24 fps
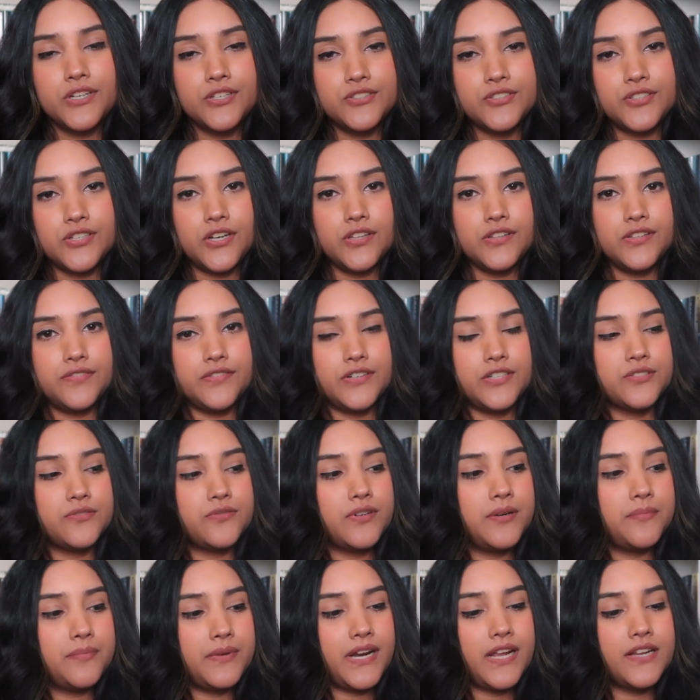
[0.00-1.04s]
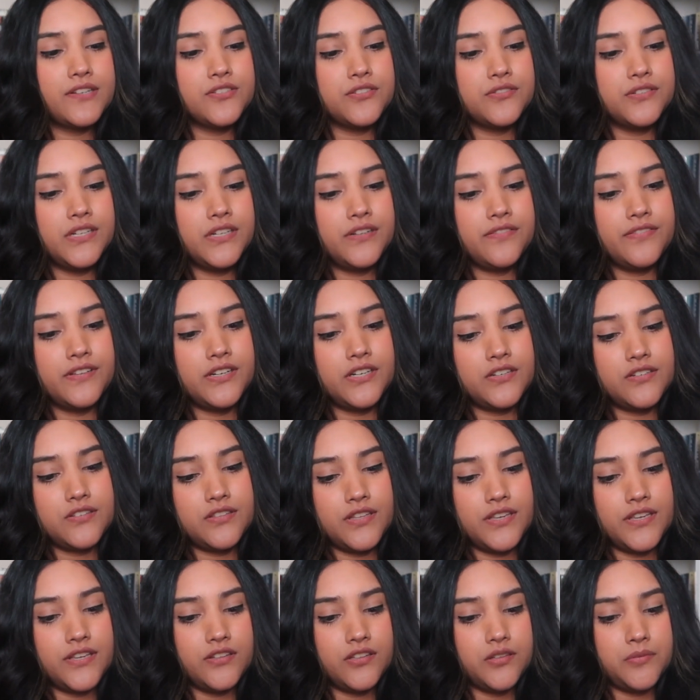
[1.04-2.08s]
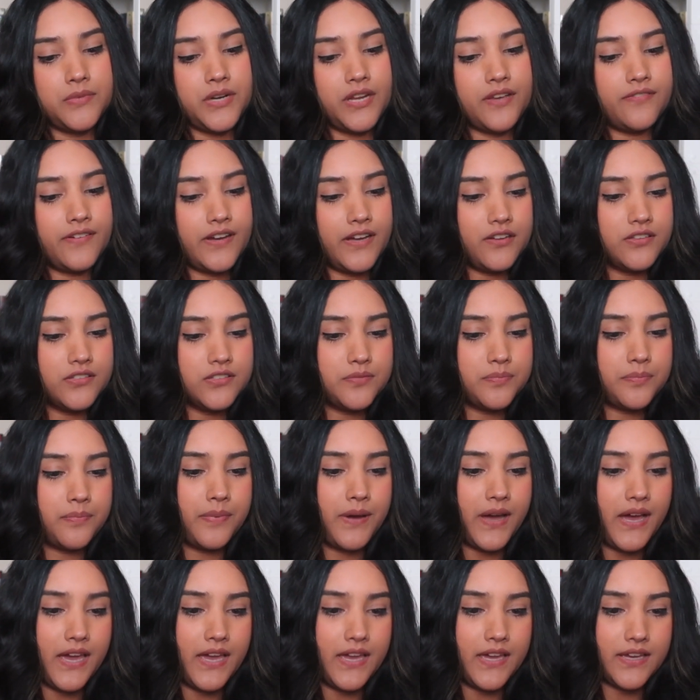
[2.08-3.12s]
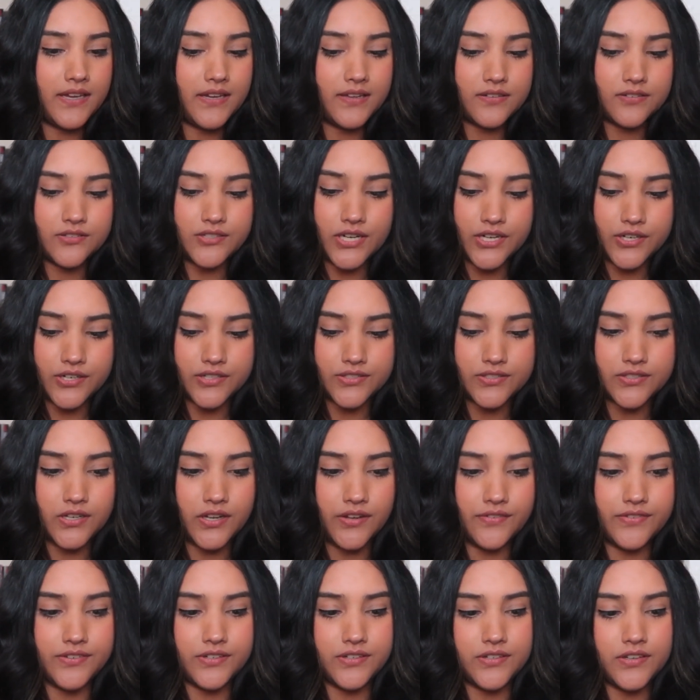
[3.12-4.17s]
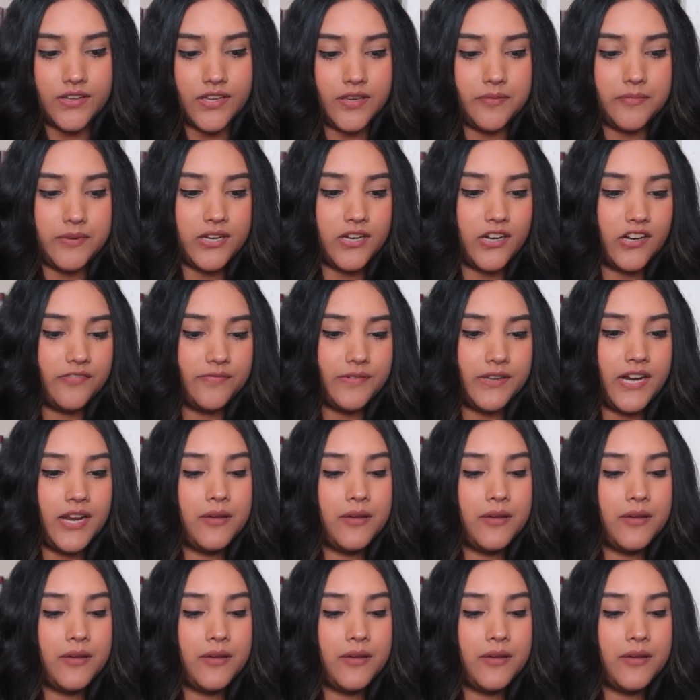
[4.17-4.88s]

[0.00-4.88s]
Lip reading: to show you all the first one, but I do need to finish the Illuminate Files by Jay Kristoff and Amy Kaufman.